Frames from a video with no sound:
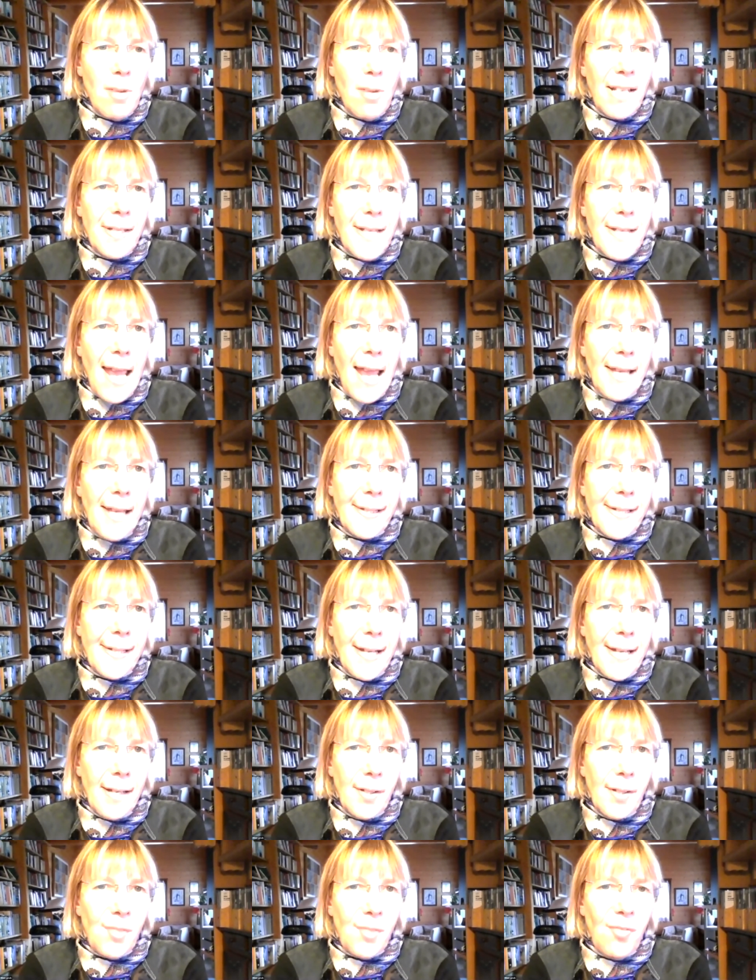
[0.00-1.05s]

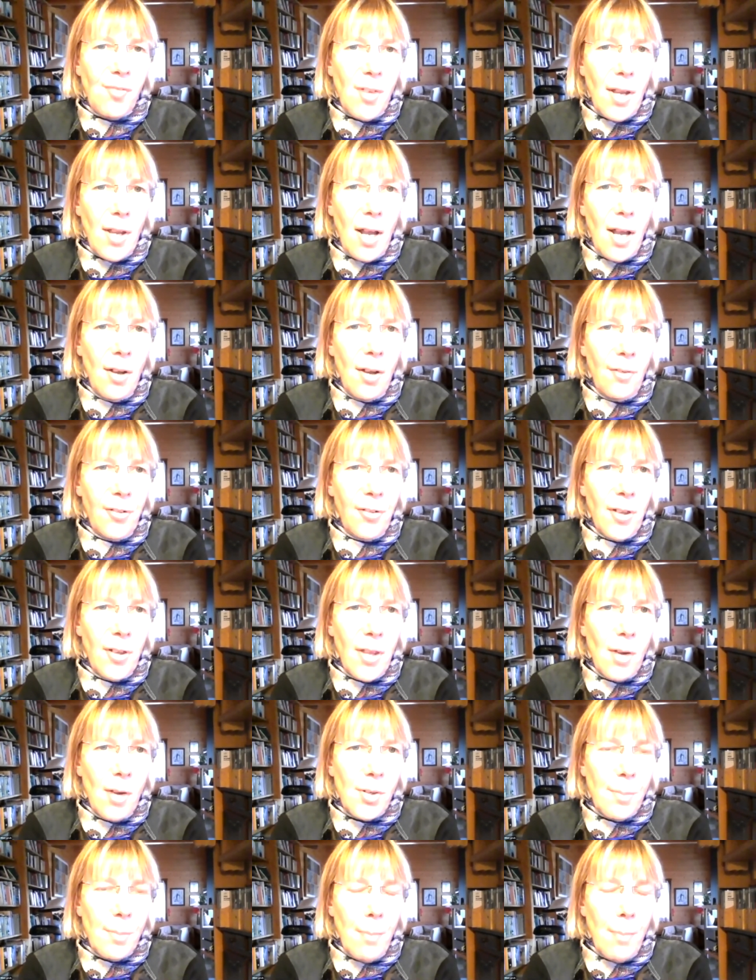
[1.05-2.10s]
tastings for the for
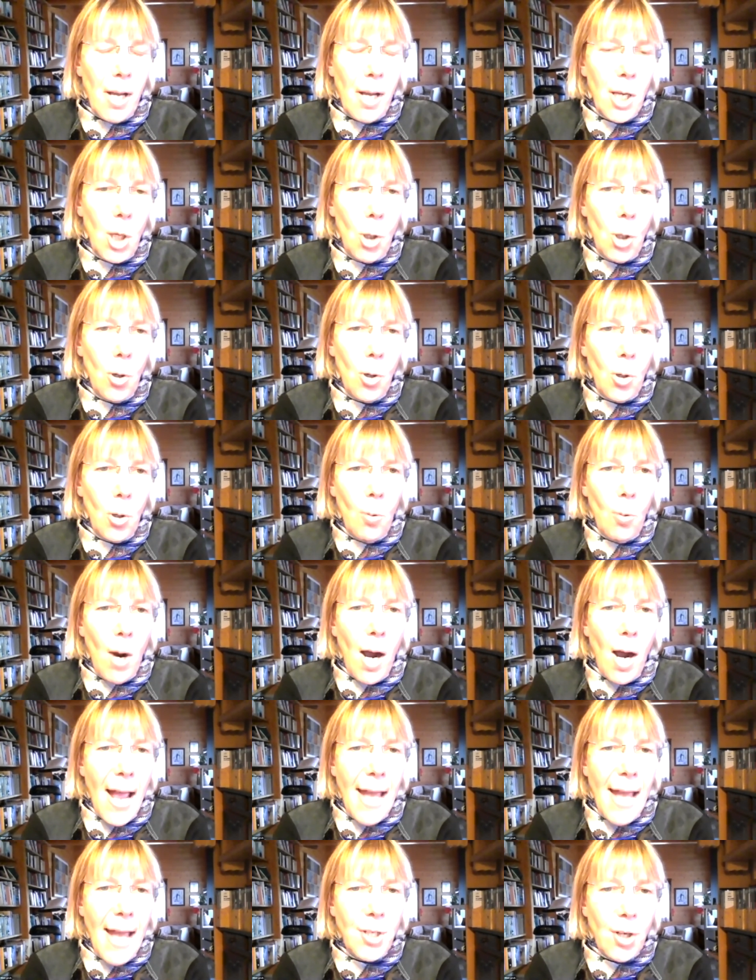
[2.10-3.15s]
those among you who are
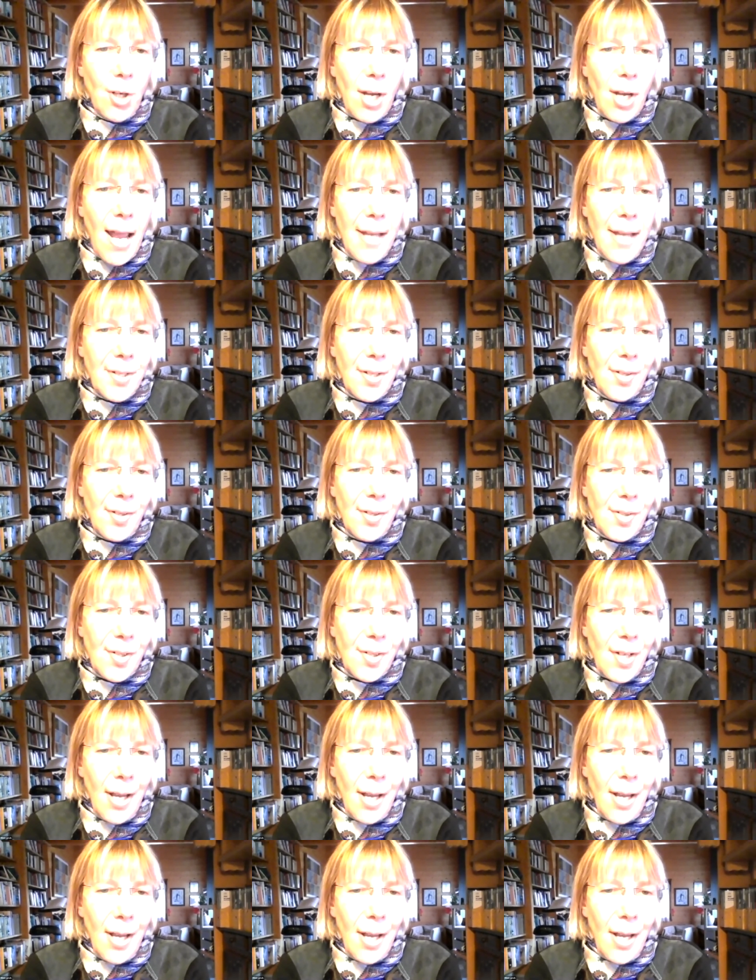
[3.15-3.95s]
educators,